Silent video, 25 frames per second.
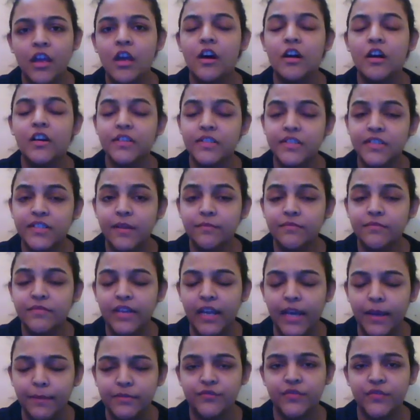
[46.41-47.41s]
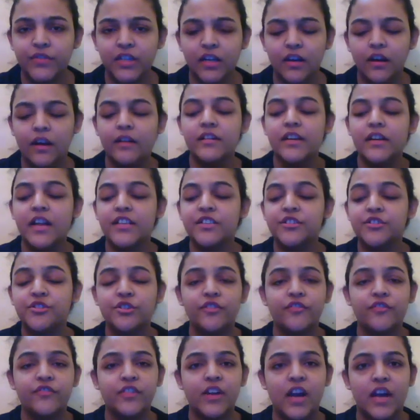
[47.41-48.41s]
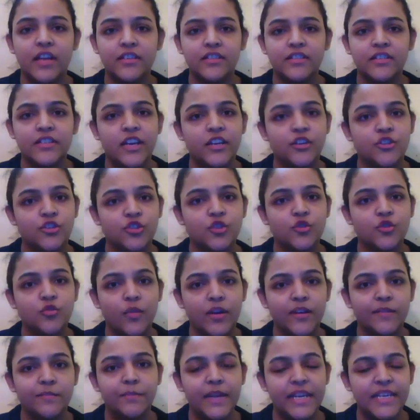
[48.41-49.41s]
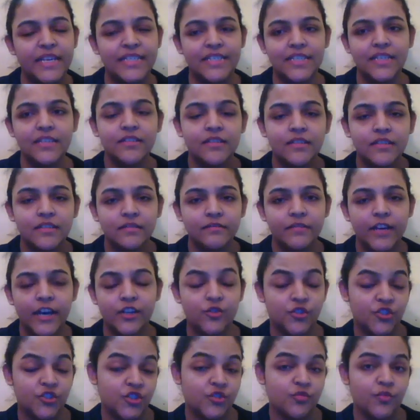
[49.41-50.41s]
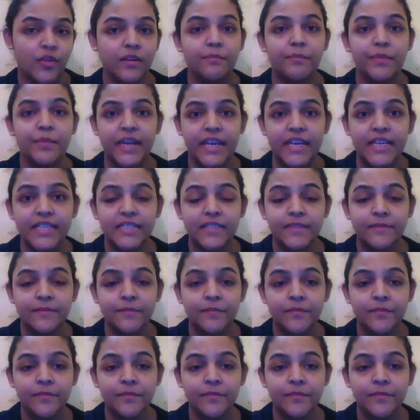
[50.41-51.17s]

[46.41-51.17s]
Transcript: Or sometimes with a cluster of cuts at just one places, at just one place?